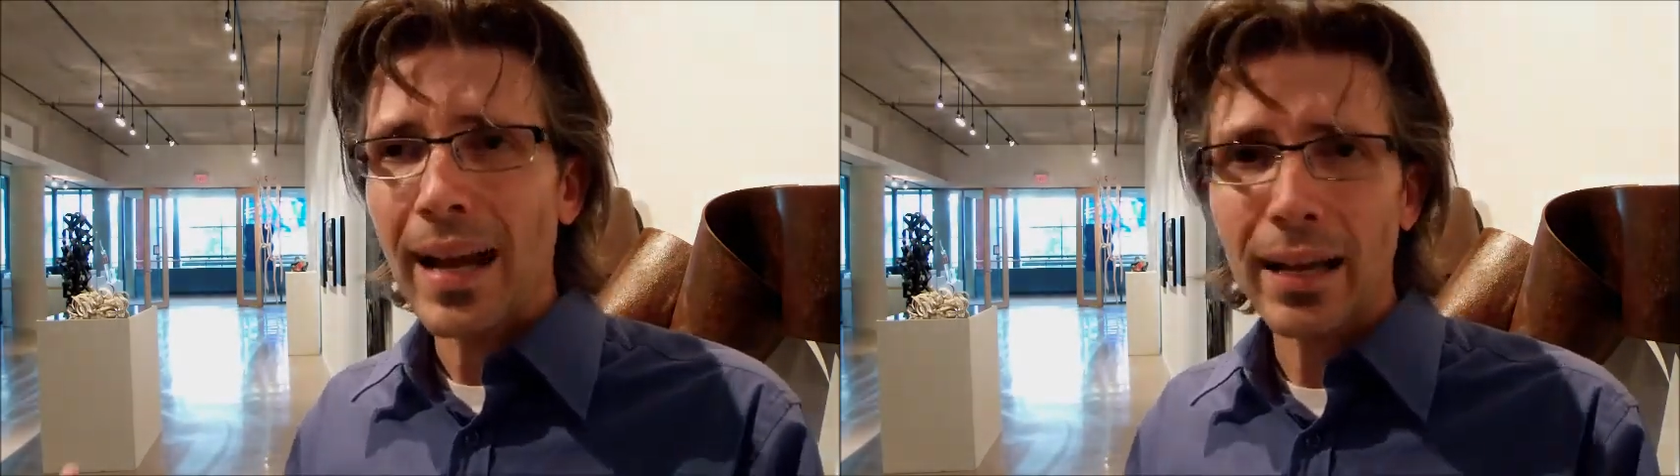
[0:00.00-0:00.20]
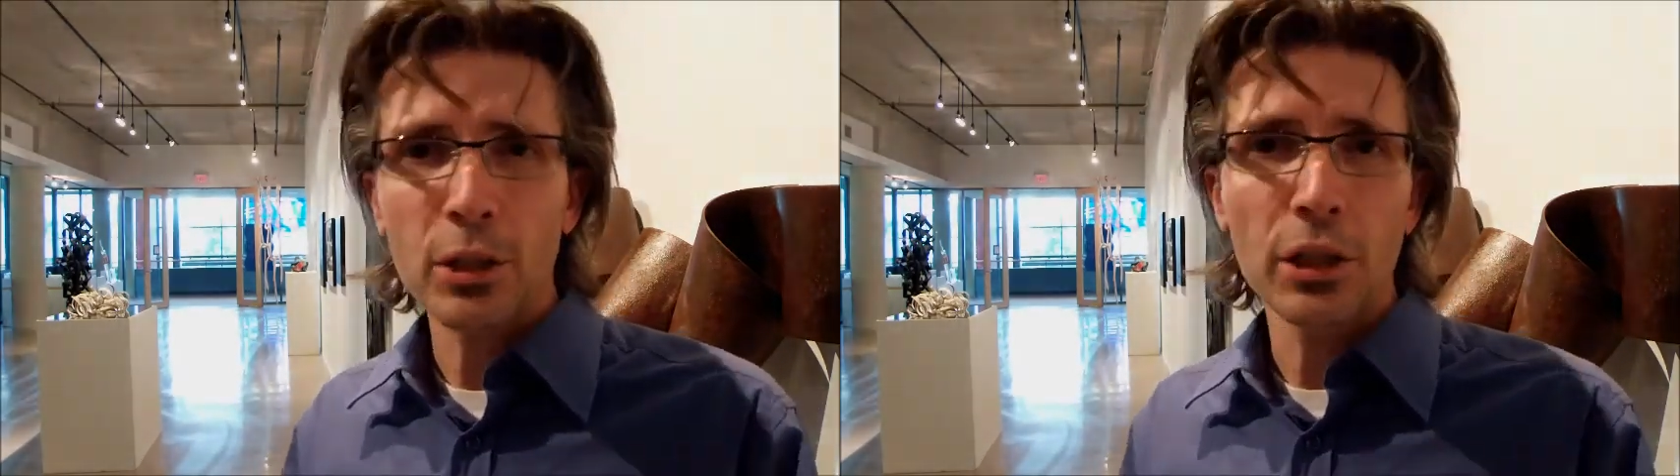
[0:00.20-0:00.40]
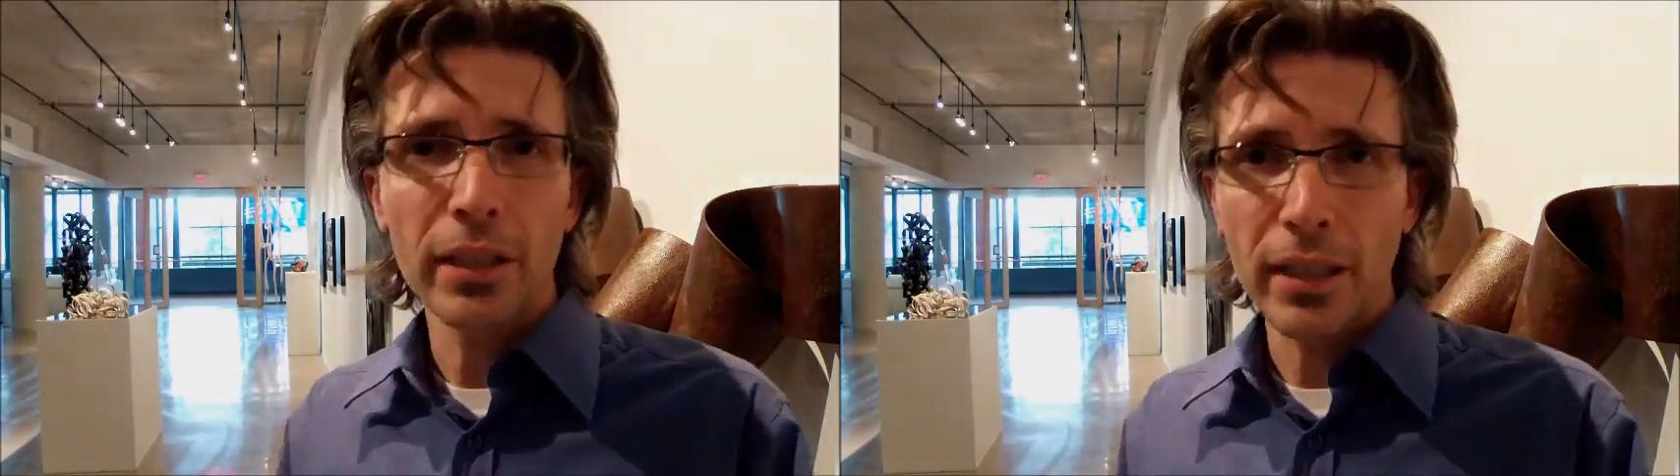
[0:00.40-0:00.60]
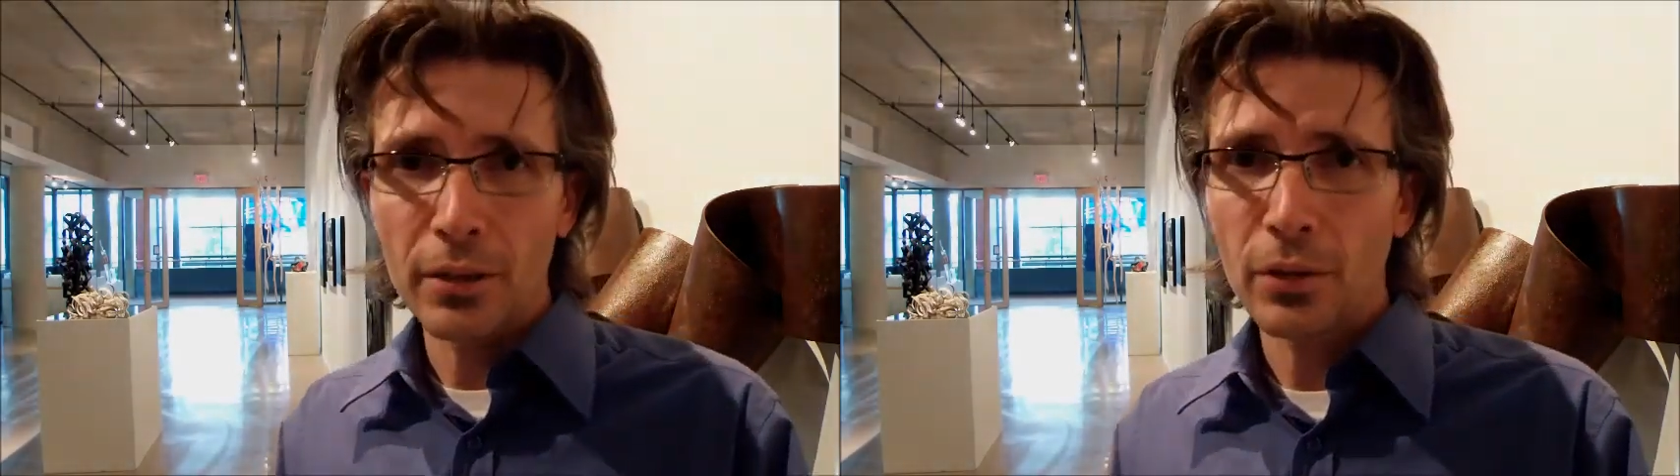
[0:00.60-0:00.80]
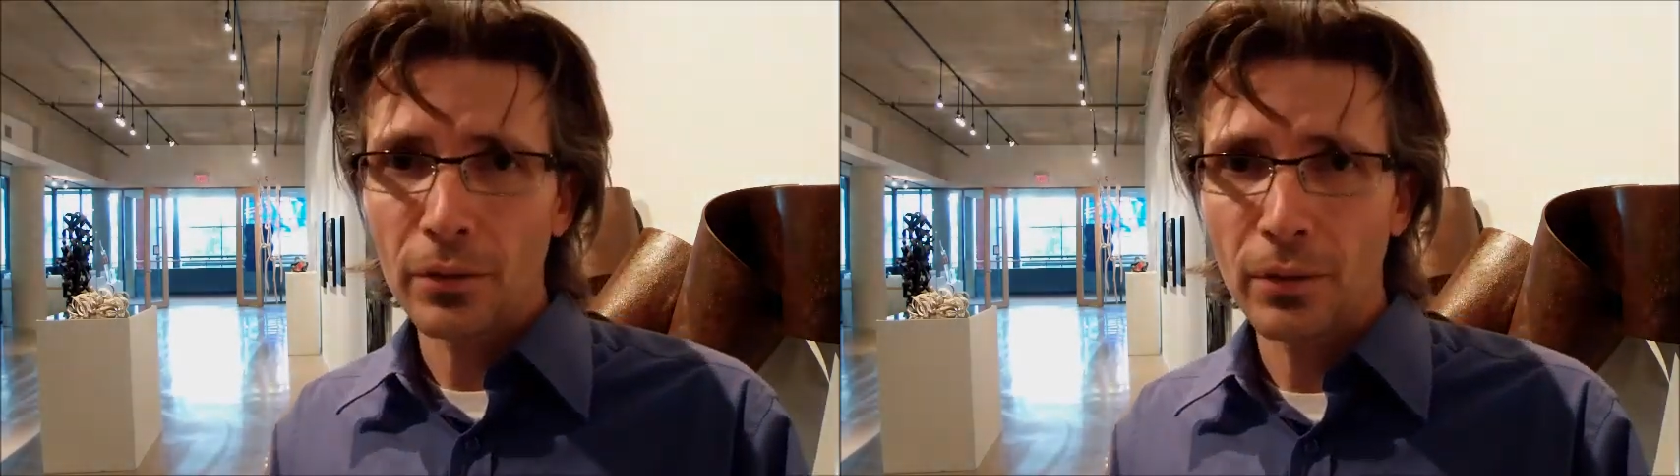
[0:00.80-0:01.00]
actually
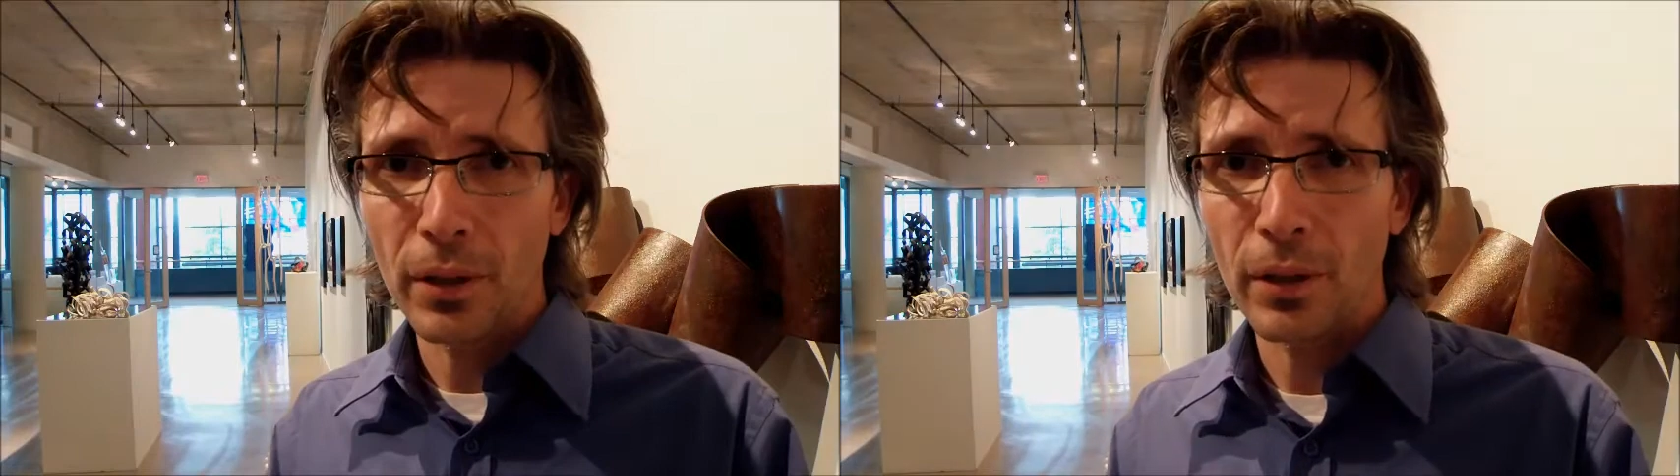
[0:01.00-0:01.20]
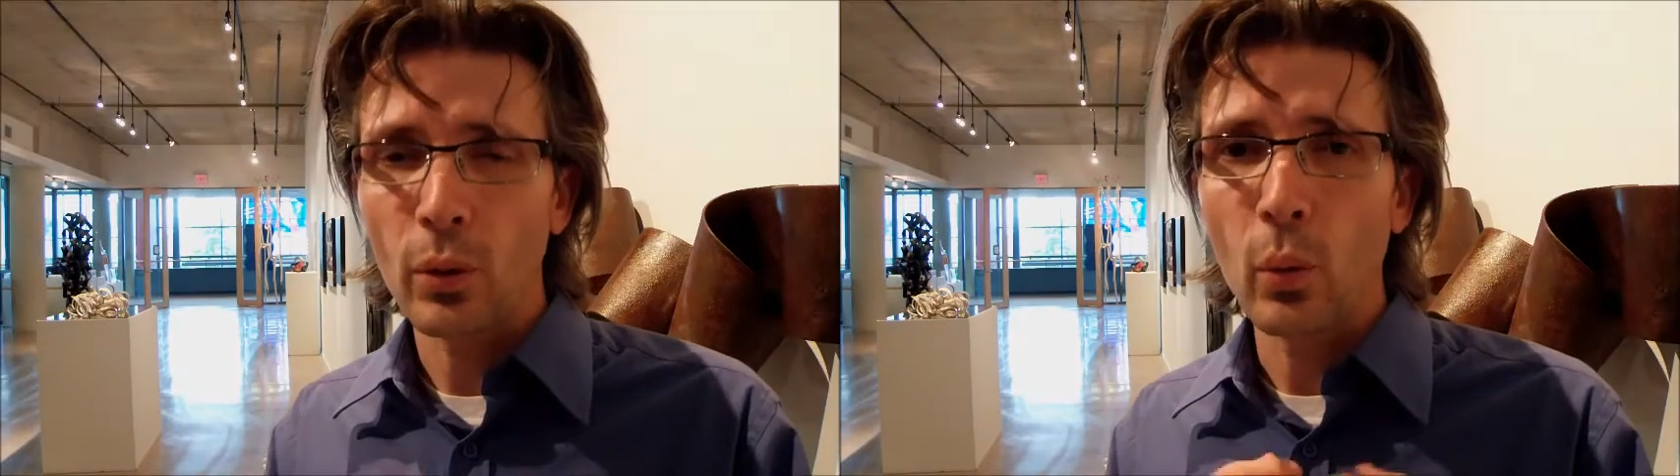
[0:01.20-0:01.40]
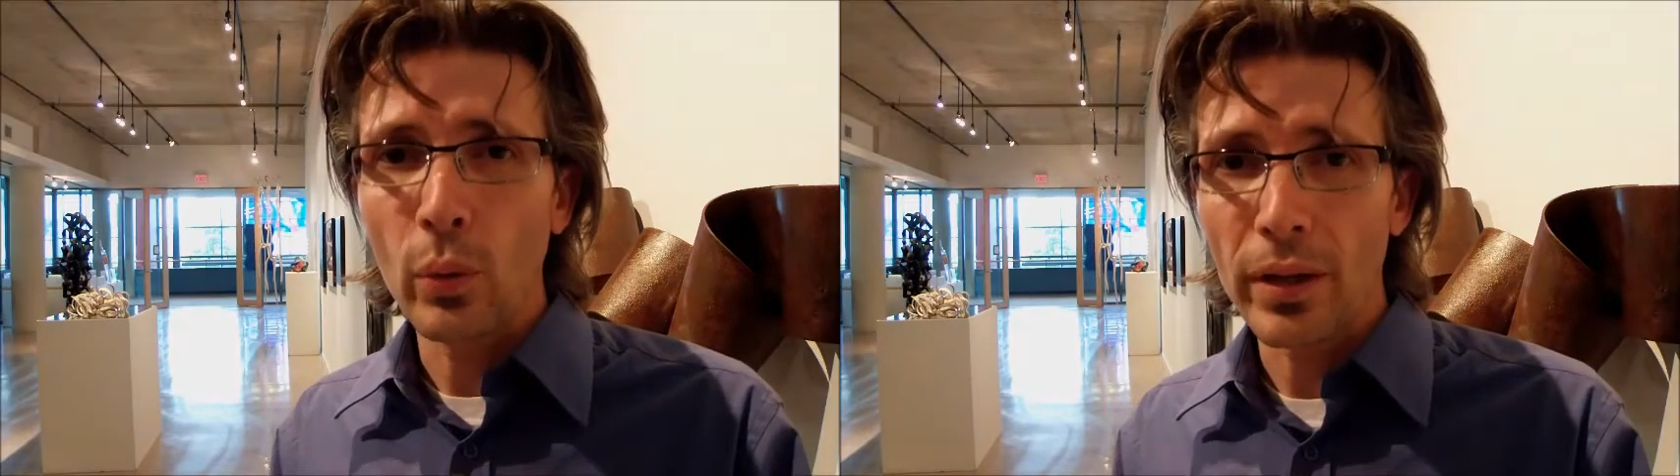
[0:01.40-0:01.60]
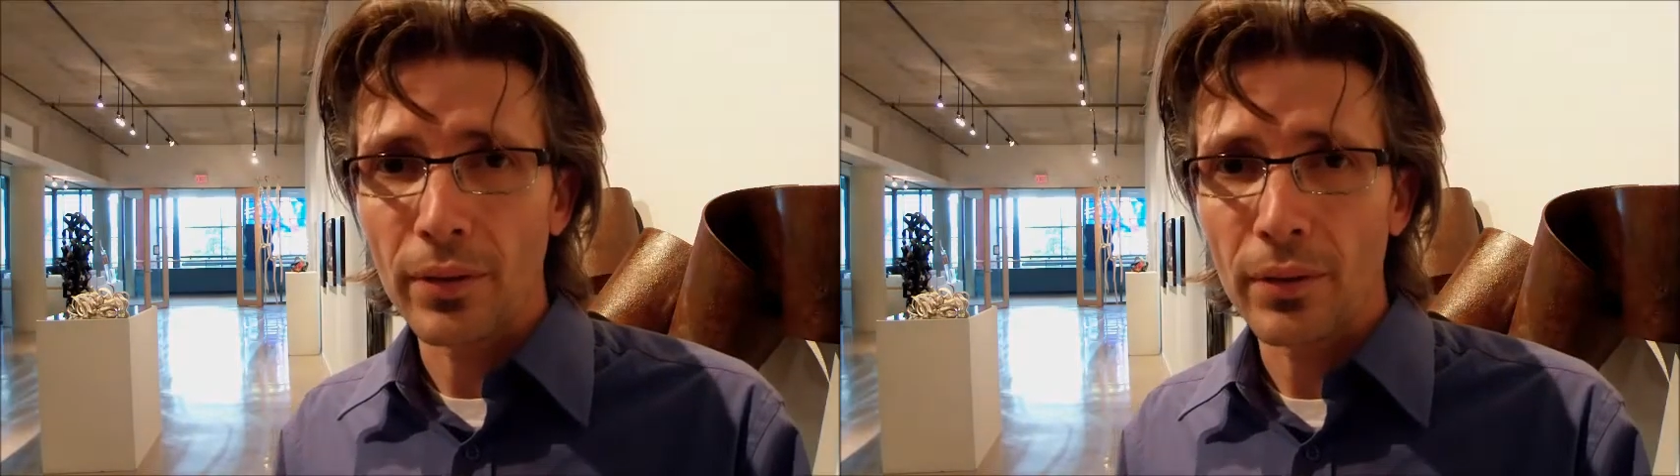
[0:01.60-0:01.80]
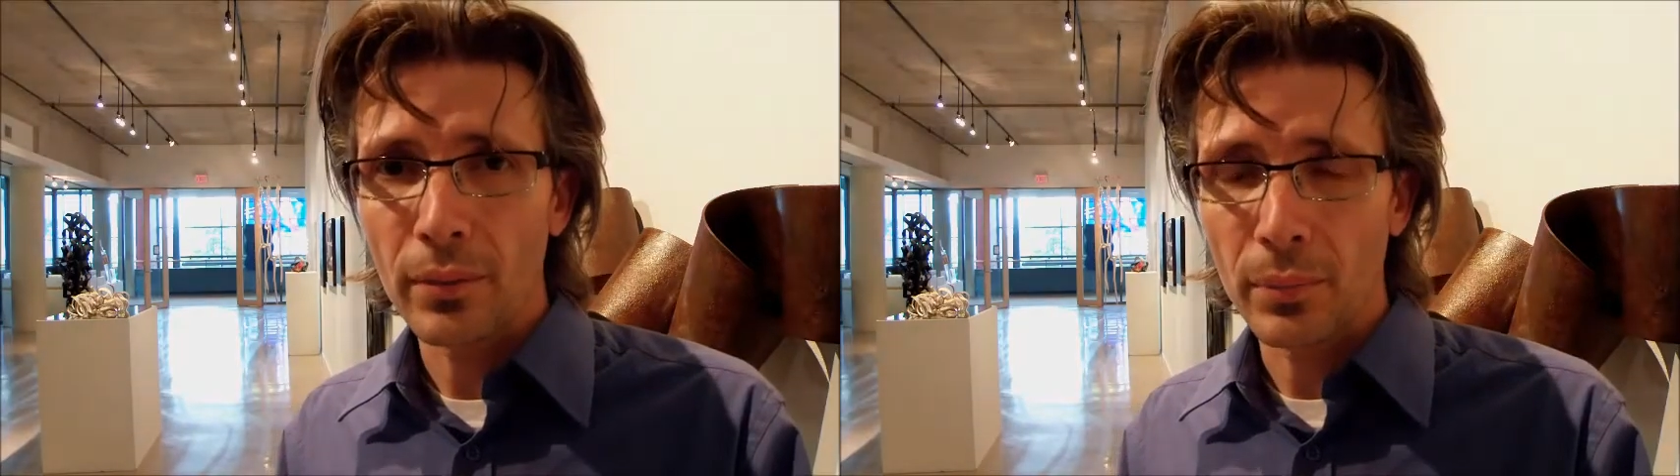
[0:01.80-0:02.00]
interfere
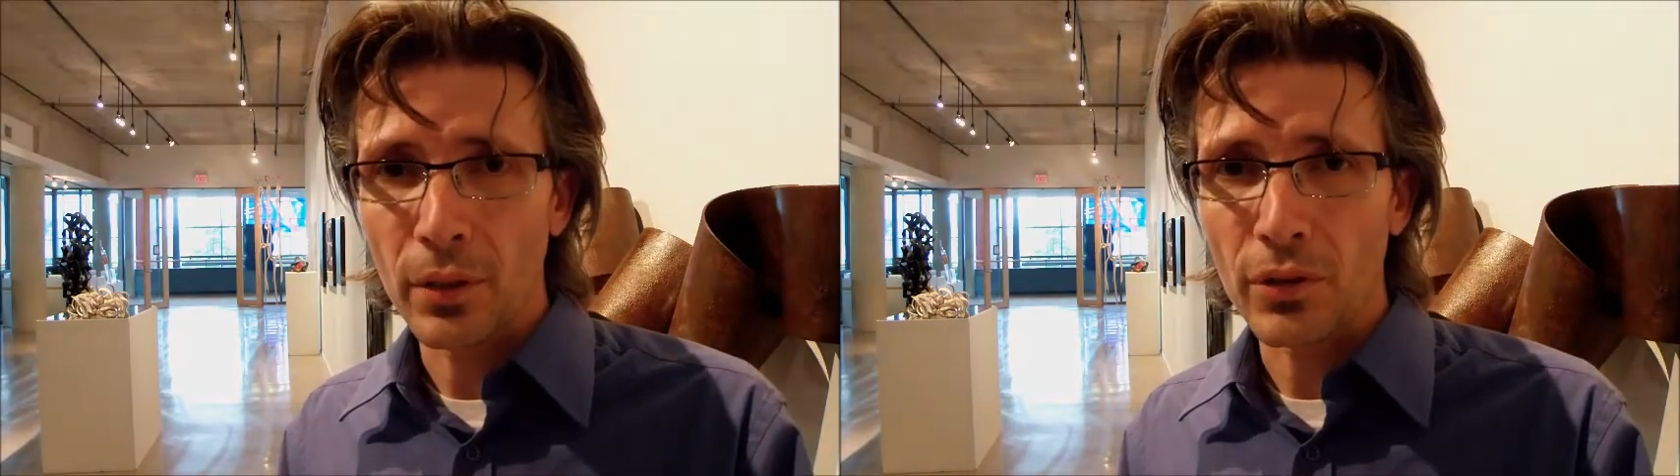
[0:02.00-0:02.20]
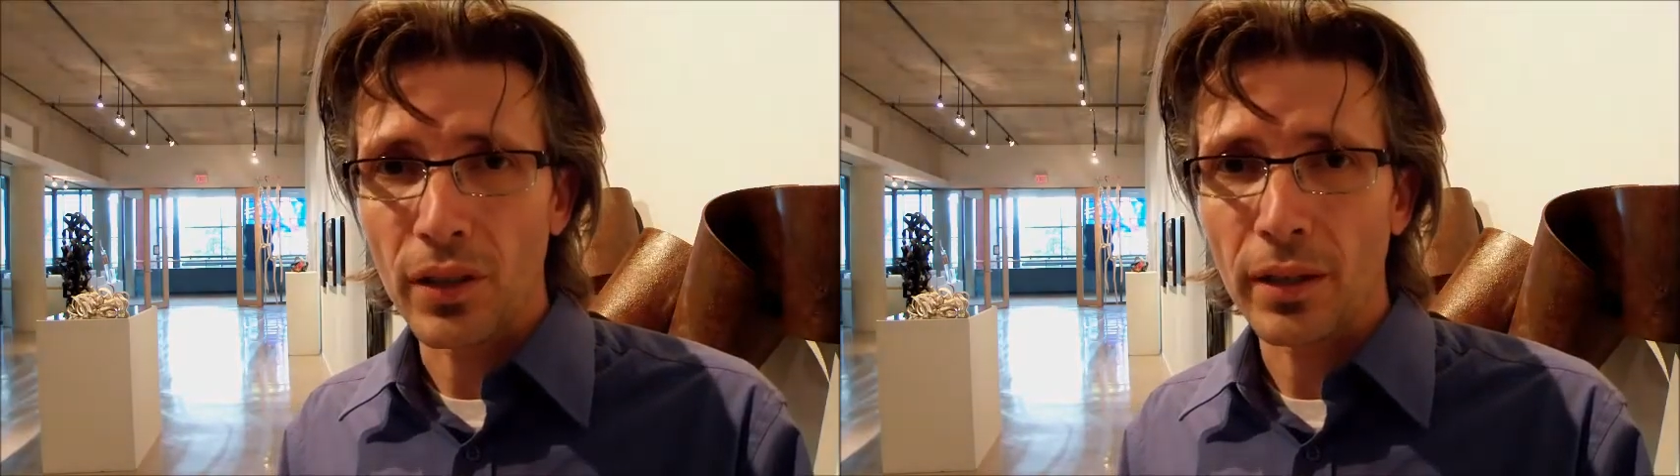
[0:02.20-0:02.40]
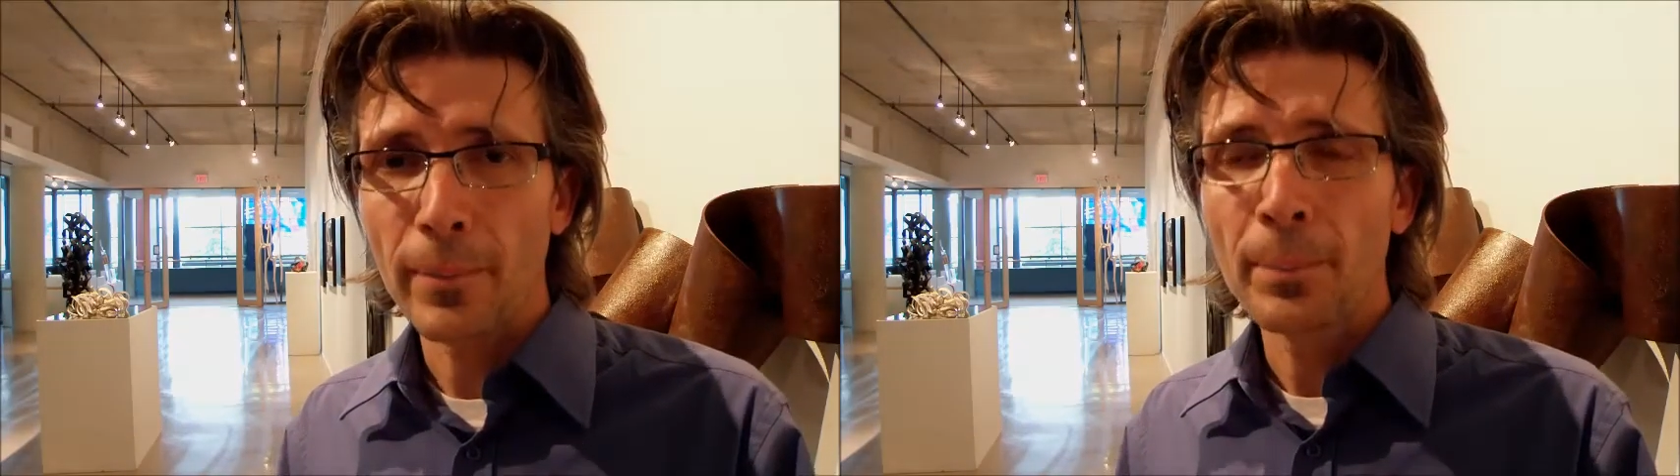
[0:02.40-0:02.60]
with music.